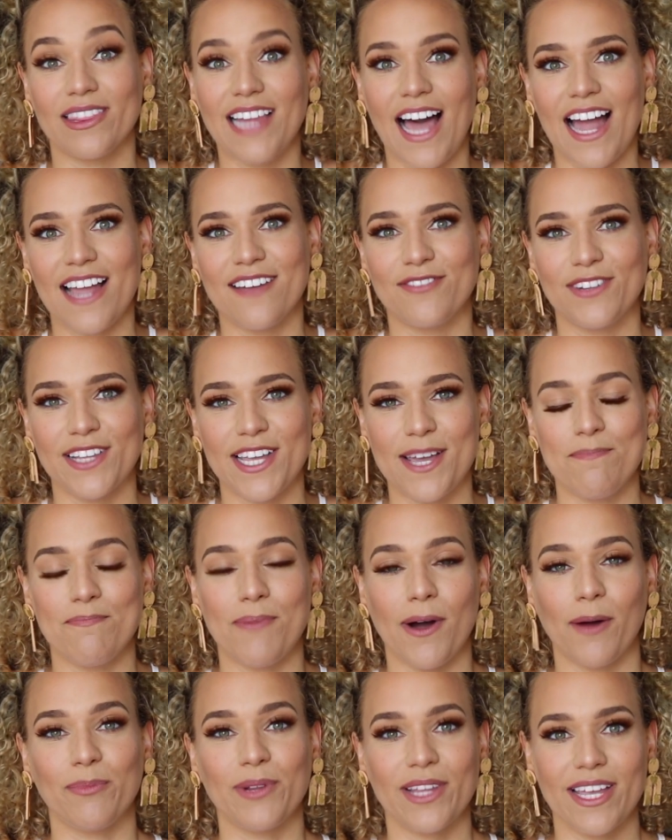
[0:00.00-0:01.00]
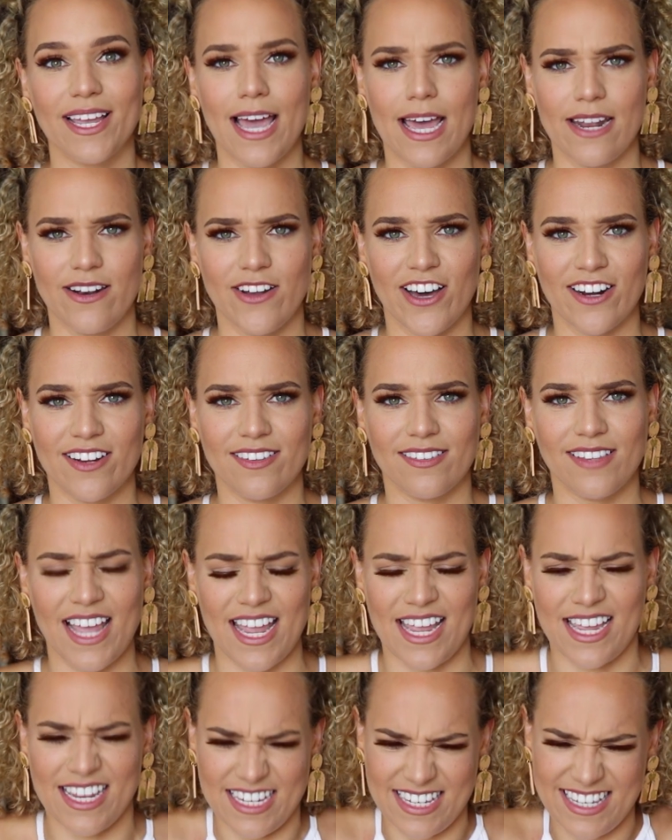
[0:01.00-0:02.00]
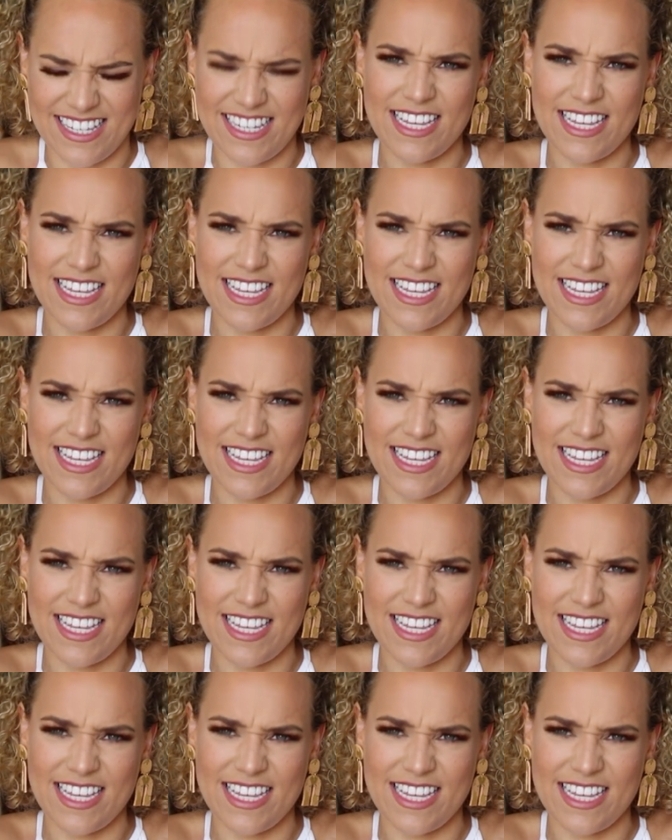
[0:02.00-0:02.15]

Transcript: lively and bubbly and not as like